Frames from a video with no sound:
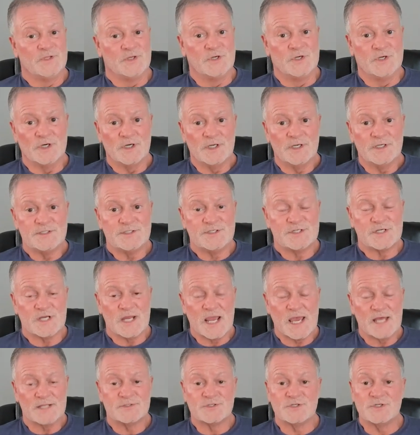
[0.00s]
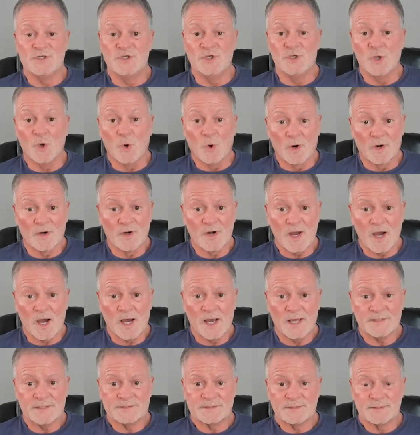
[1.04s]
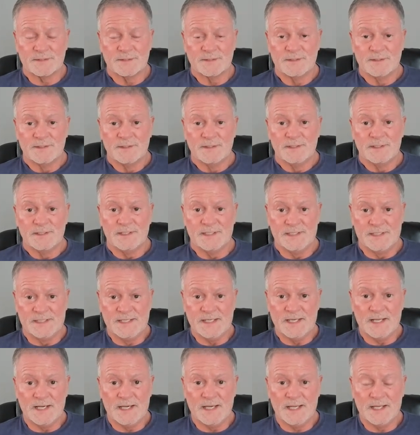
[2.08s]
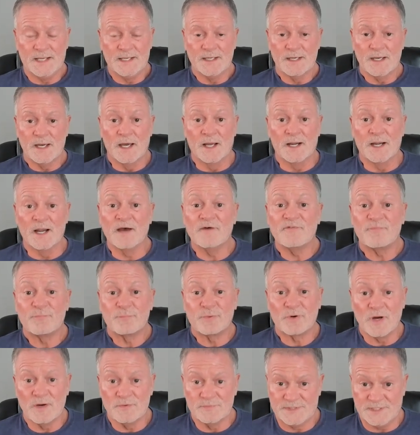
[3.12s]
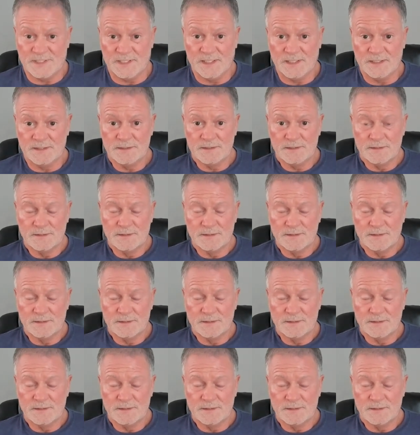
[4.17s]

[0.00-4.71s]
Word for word: good chance you're not getting enough protein